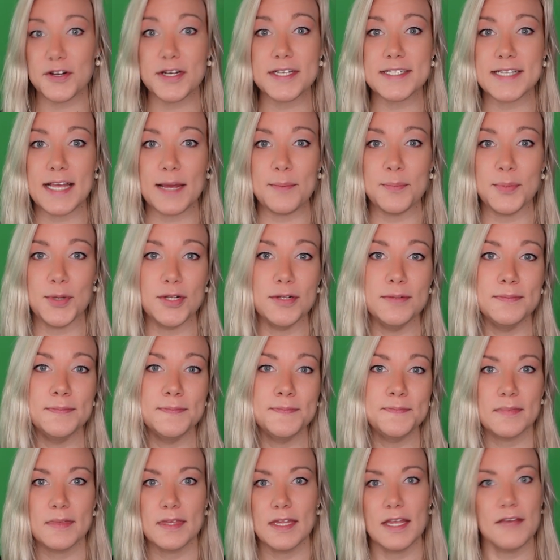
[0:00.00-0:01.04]
you can
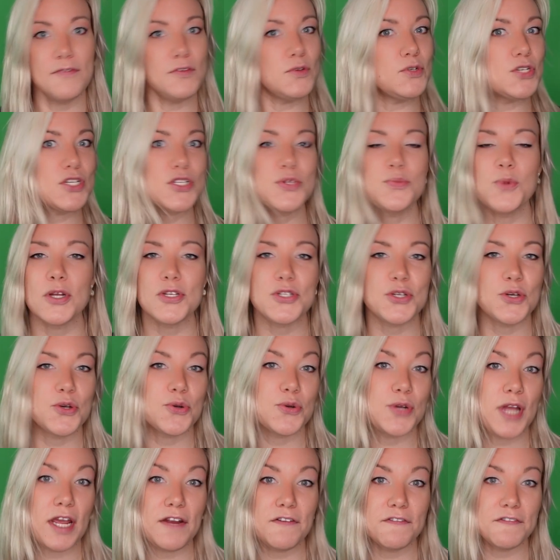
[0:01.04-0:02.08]
use most video
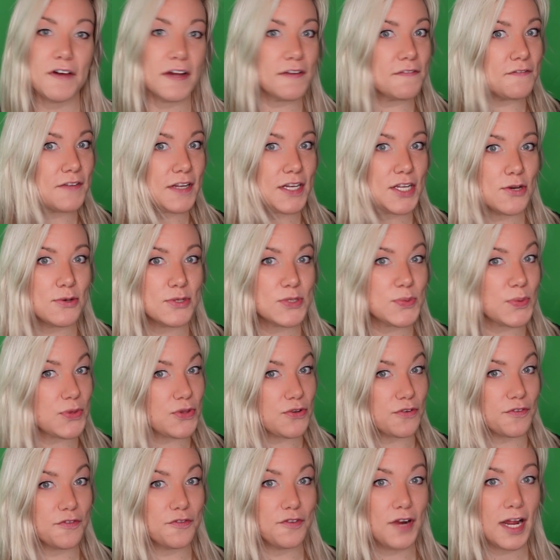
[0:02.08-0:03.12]
editors with a chroma key
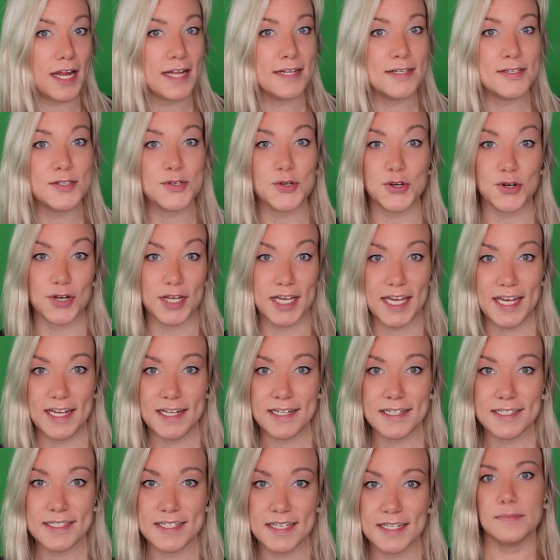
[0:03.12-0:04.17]
feature to
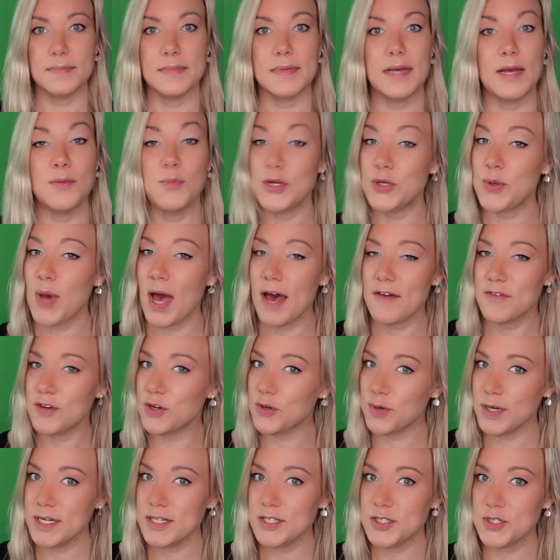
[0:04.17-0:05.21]
remove the green and
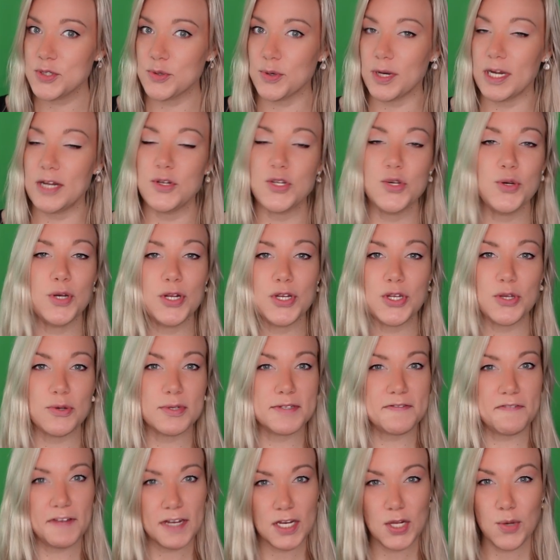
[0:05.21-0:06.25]
replace it with your own
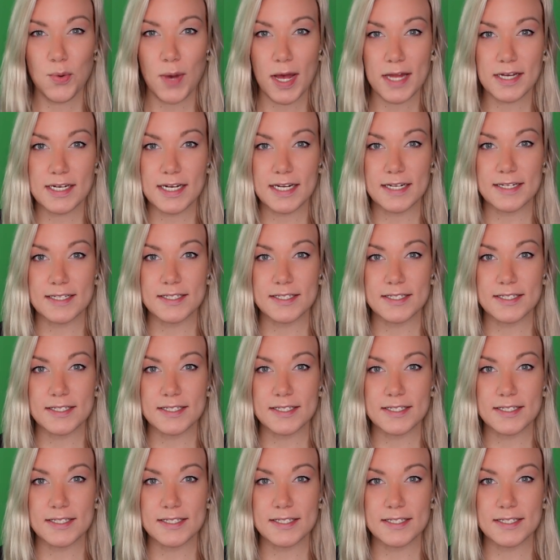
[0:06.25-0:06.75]
background.